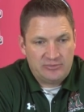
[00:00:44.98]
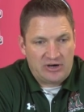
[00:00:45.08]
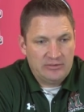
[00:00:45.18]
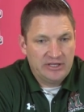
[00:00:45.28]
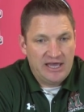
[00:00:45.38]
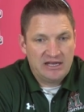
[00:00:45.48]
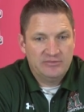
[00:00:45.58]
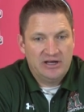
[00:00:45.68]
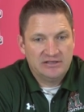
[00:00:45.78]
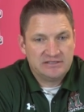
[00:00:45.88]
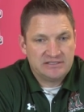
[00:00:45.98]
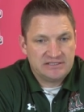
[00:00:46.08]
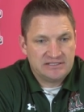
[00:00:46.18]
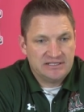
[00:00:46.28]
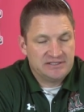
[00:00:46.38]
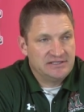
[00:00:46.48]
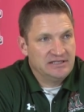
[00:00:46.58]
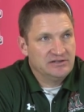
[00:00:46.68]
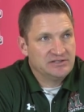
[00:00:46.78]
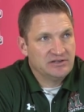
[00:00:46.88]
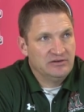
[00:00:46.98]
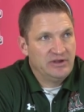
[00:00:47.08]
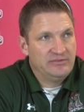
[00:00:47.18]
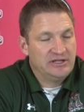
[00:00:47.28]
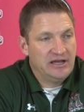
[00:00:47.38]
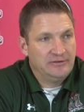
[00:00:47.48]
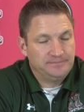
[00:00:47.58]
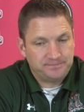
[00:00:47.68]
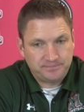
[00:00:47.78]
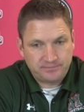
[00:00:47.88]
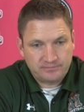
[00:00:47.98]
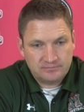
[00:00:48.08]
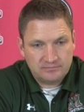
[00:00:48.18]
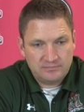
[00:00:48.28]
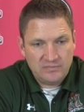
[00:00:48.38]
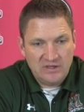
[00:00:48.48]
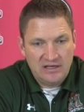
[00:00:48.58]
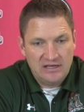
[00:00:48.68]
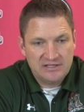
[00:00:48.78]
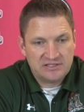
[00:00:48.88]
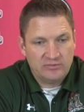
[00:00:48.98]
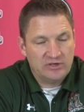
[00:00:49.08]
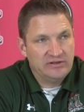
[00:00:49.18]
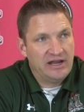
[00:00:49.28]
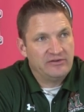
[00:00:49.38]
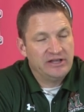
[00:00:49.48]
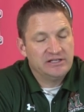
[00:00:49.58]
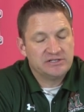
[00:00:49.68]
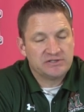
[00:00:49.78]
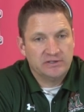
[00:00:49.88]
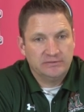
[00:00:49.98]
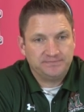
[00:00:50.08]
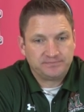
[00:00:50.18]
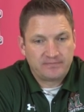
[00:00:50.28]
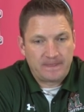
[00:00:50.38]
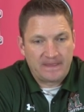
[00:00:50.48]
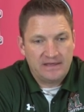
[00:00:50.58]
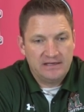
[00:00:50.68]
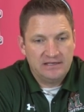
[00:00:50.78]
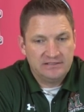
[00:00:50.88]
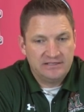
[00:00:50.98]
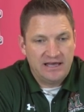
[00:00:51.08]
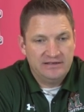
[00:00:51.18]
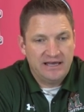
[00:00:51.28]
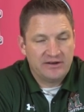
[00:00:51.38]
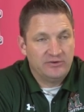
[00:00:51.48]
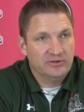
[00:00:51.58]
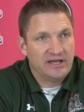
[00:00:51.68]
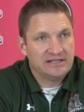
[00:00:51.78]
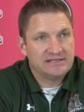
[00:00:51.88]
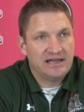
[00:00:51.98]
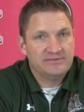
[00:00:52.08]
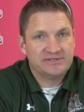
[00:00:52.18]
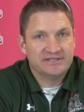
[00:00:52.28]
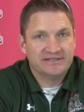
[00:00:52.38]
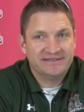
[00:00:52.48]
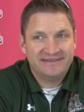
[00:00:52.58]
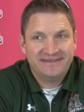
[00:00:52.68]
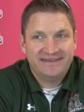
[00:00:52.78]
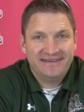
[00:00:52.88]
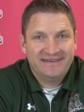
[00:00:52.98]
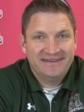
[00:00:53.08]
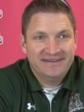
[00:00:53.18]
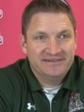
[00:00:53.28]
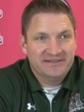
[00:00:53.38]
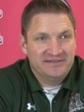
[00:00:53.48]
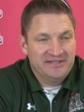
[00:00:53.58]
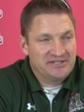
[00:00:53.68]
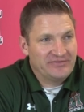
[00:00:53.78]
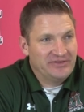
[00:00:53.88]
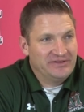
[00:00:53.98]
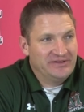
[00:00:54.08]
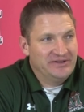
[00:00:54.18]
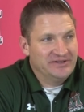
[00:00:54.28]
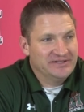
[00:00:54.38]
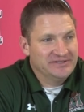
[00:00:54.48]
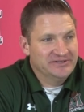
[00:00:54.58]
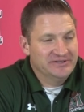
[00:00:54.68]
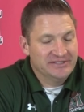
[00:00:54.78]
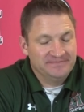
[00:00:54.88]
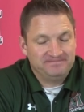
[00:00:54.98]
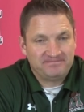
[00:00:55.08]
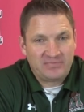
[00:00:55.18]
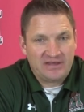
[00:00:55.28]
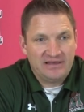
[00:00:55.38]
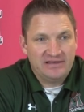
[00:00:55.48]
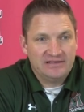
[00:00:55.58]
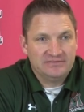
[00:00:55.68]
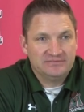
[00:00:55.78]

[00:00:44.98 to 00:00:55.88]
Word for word: probably had about 16 or so maybe now, uh, somewhere in that range. So uh, not, not a whole lot of time to to teach everything that you're going to do and uh,